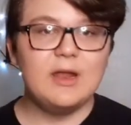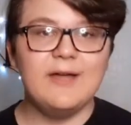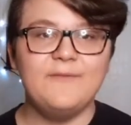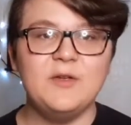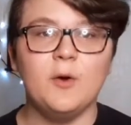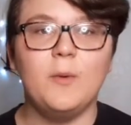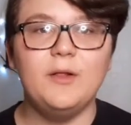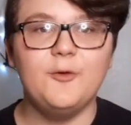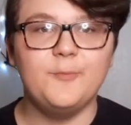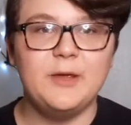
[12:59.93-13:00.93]
If you are one
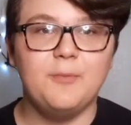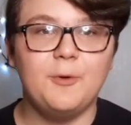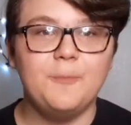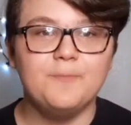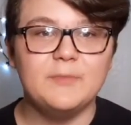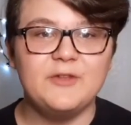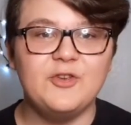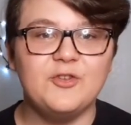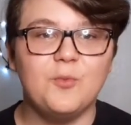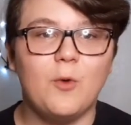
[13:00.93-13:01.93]
of those people that
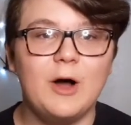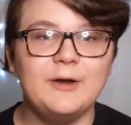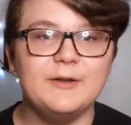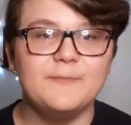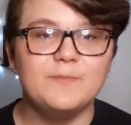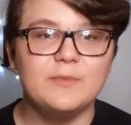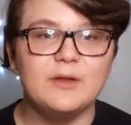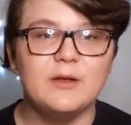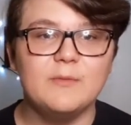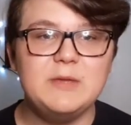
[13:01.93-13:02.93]
just want
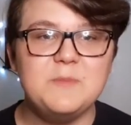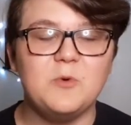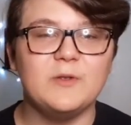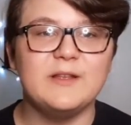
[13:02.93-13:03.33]
people's